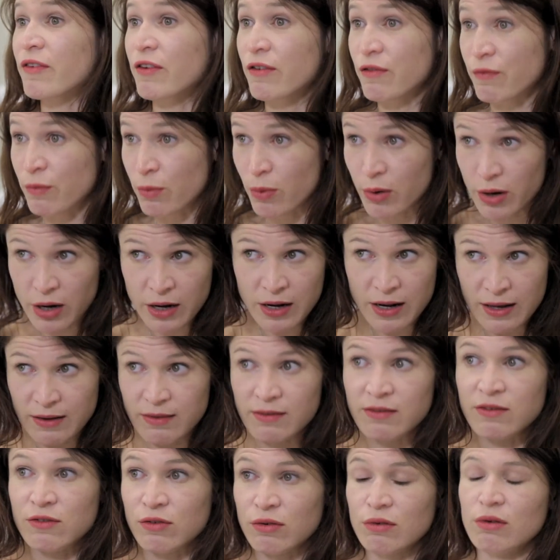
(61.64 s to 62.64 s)
of what it
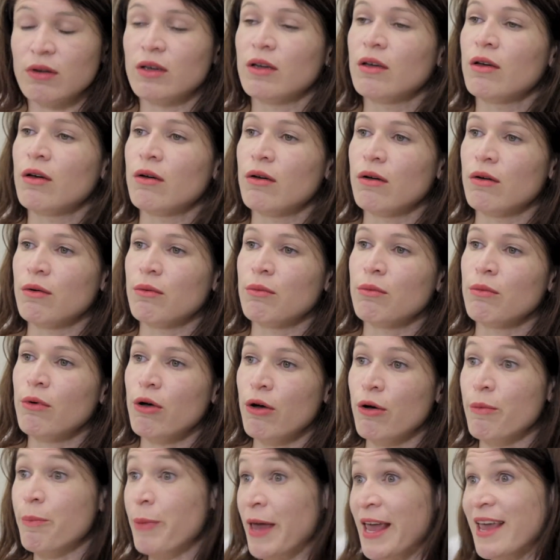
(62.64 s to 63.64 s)
is during her
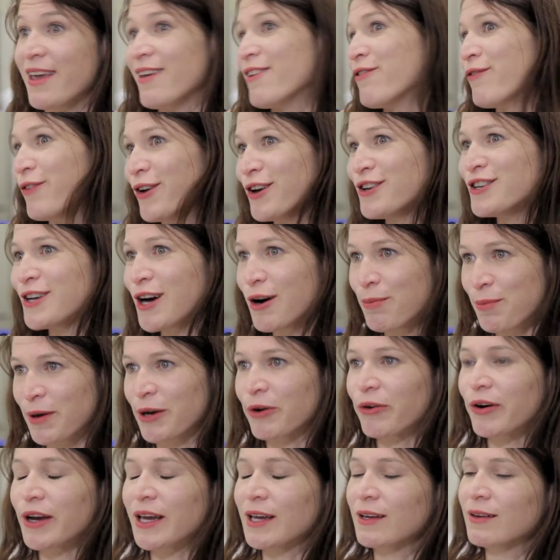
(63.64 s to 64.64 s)
peak fertile
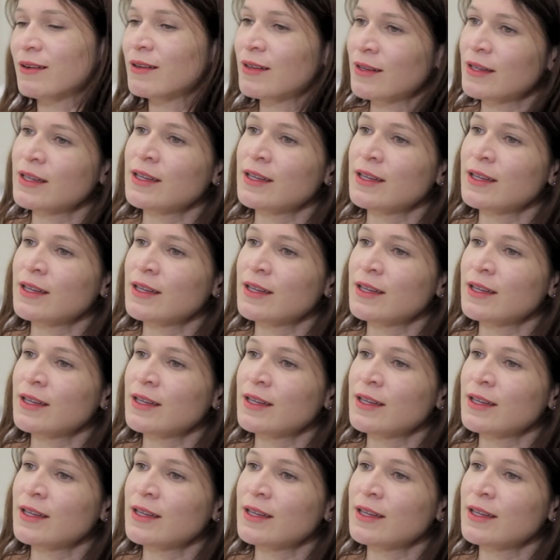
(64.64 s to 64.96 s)
period.